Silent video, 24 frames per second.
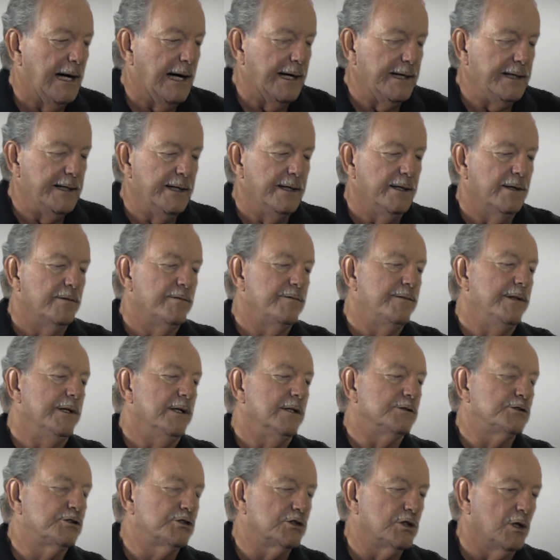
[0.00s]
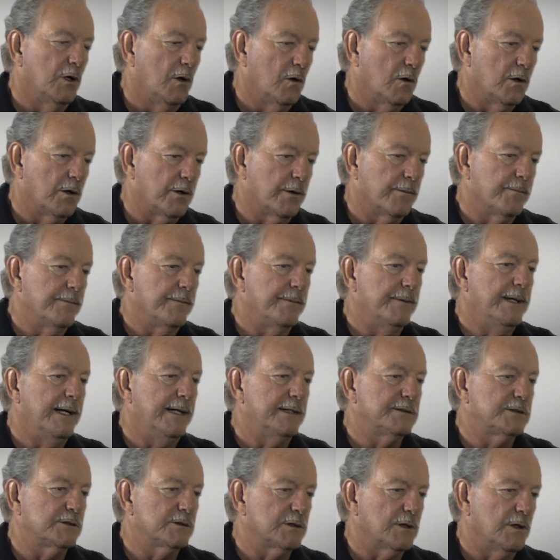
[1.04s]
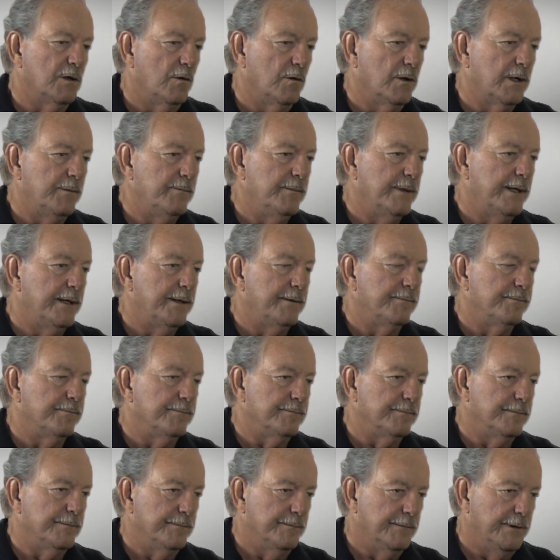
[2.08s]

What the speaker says: idea of the solar, that's only been